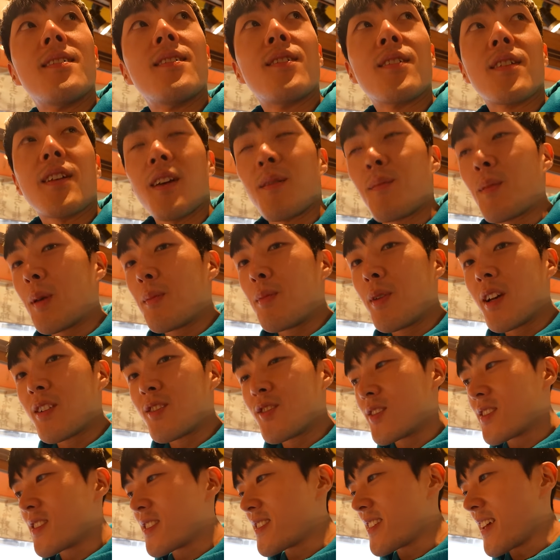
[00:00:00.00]
Okay, maybe I
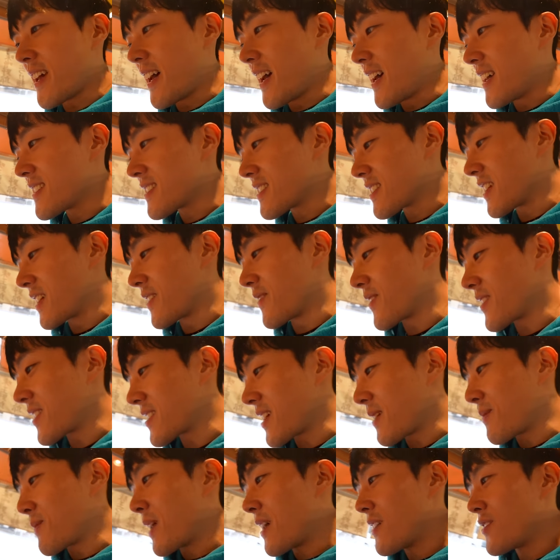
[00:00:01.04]
should just ask them,
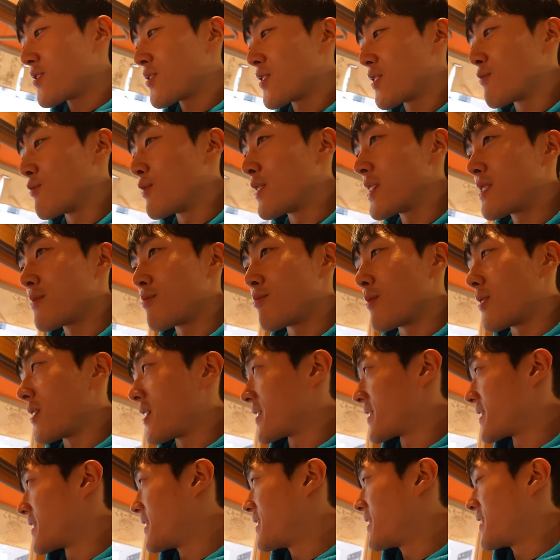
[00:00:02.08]
because I'm not sure which
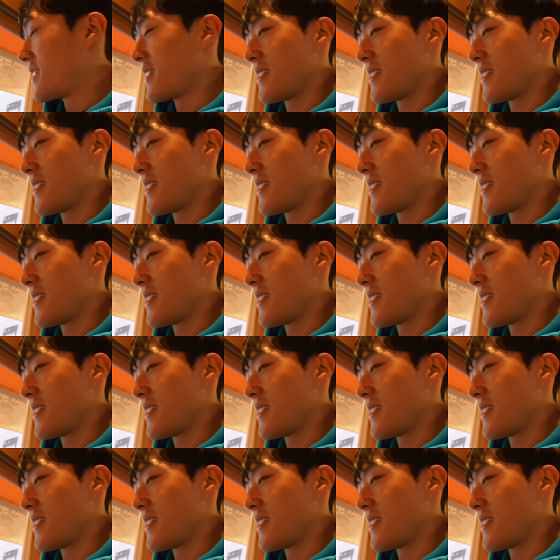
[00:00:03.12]
one.